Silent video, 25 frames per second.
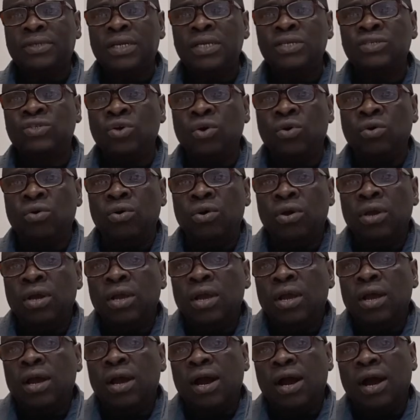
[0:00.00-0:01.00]
So
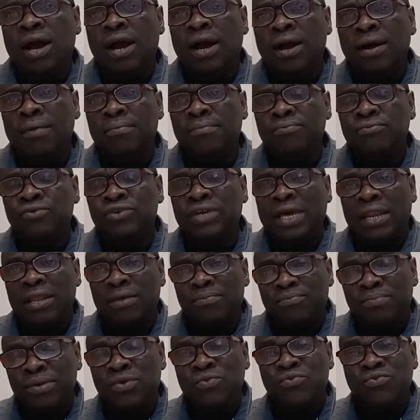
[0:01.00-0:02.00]
you got to
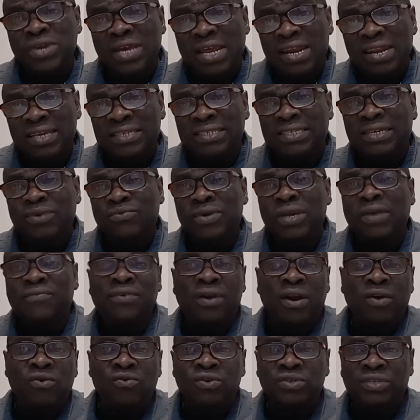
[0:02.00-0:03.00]
be realistic with your
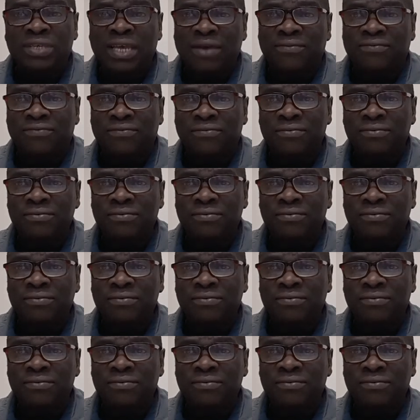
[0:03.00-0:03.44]
very own self,